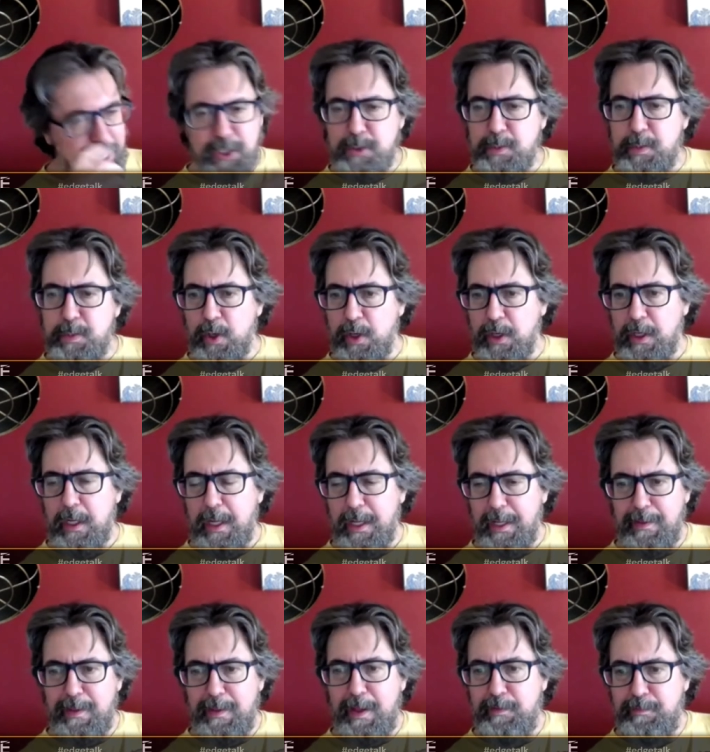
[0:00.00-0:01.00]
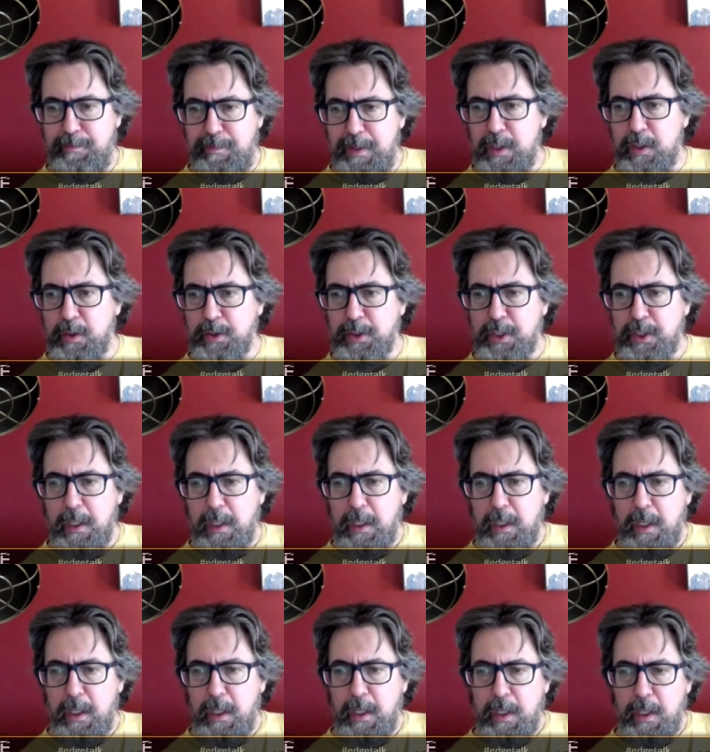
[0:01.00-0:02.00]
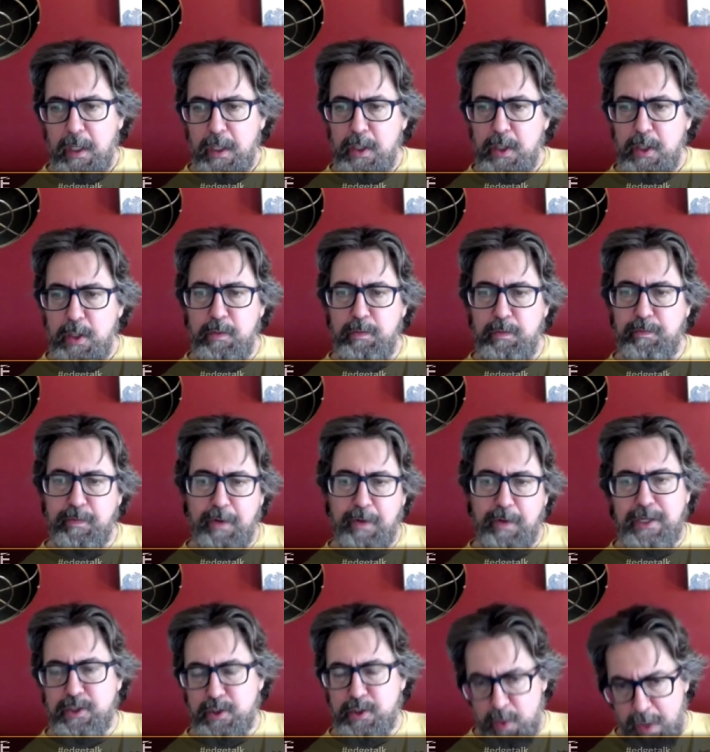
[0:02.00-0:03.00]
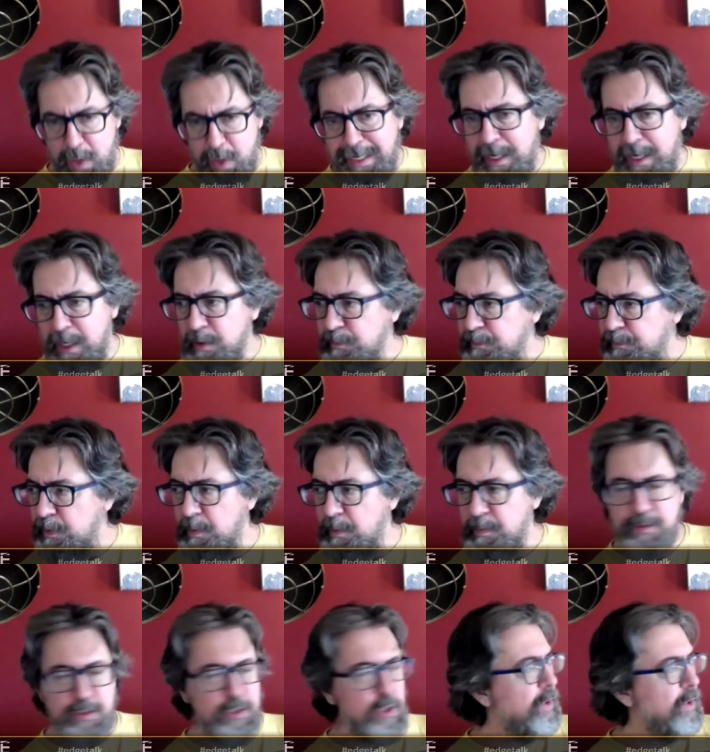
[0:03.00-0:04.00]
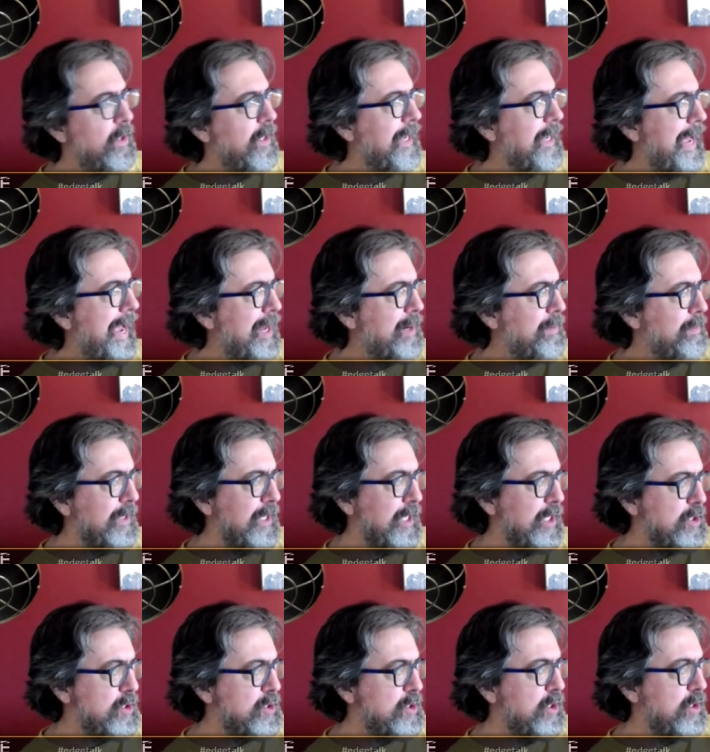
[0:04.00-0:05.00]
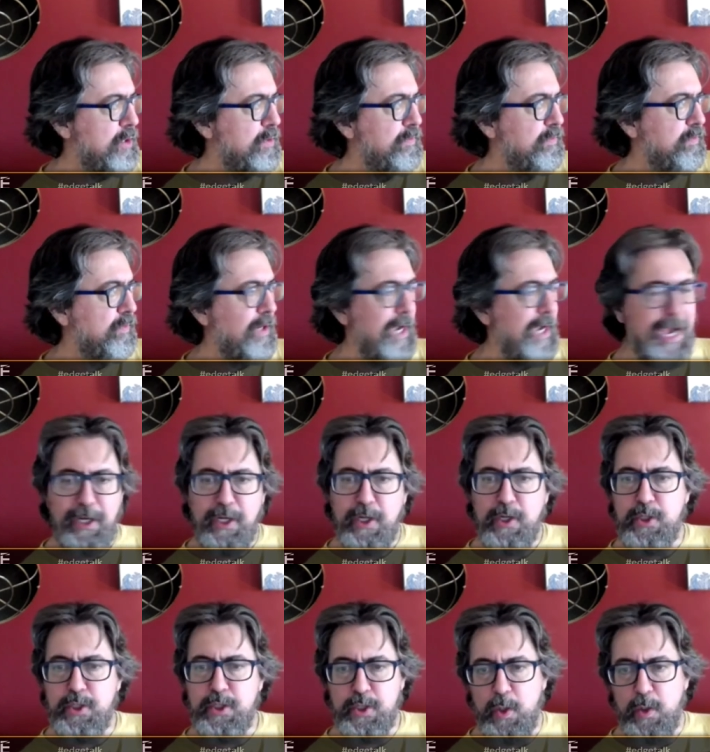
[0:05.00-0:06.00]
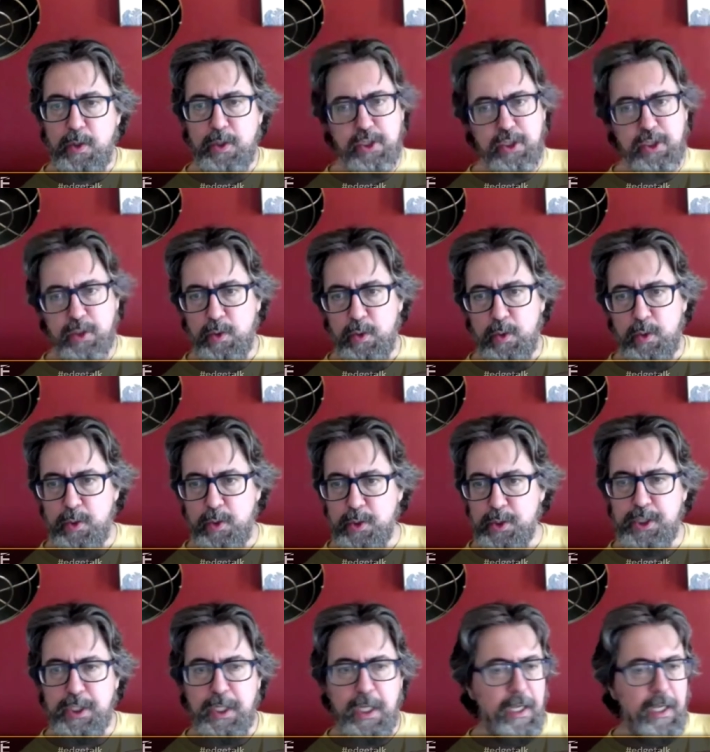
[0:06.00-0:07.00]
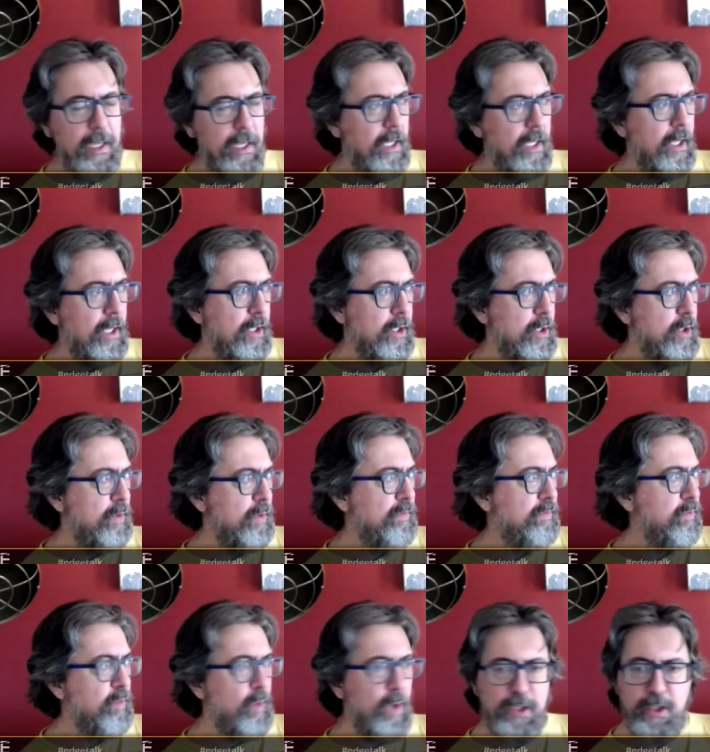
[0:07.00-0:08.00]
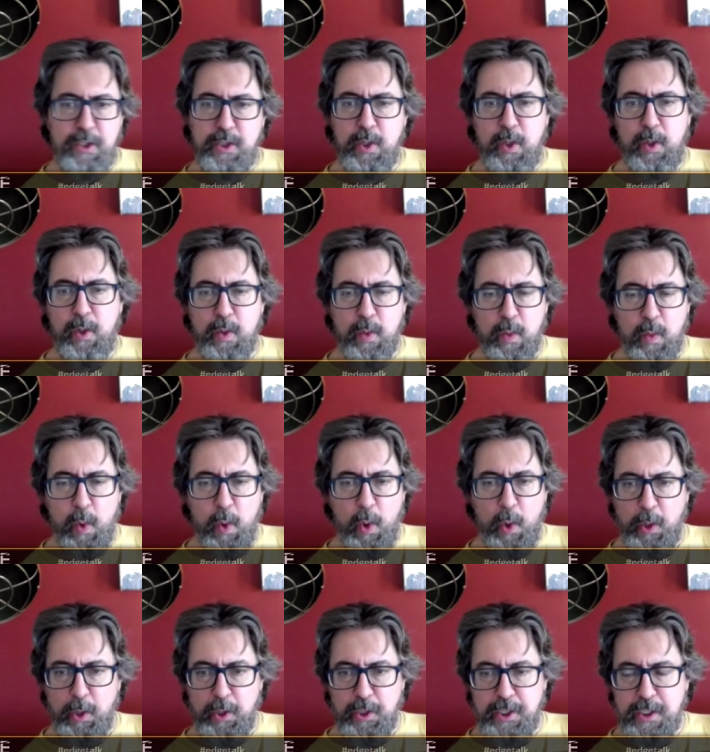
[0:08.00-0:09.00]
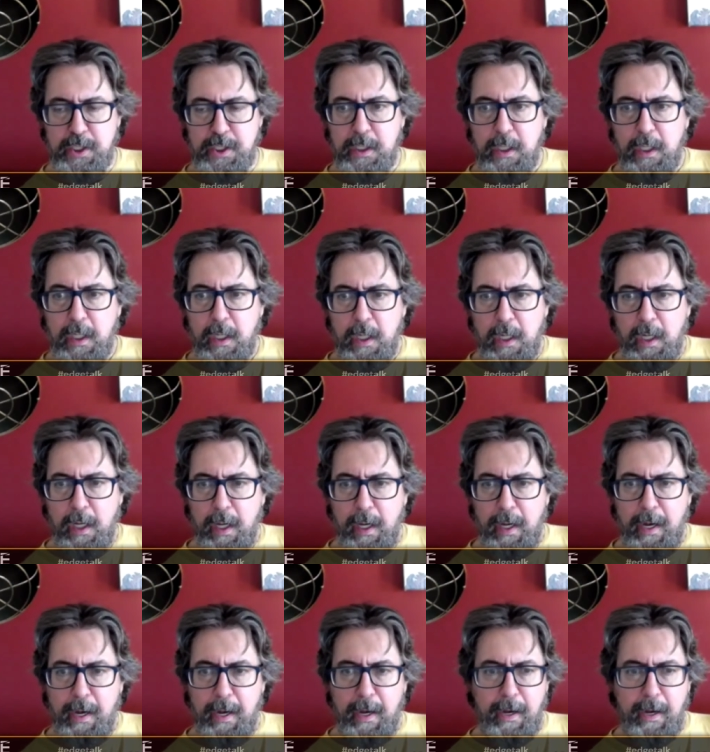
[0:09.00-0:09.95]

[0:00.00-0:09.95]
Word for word: expert in that field you've got training from certain academies you've gone to certain schools you've won certain awards mm-hmm.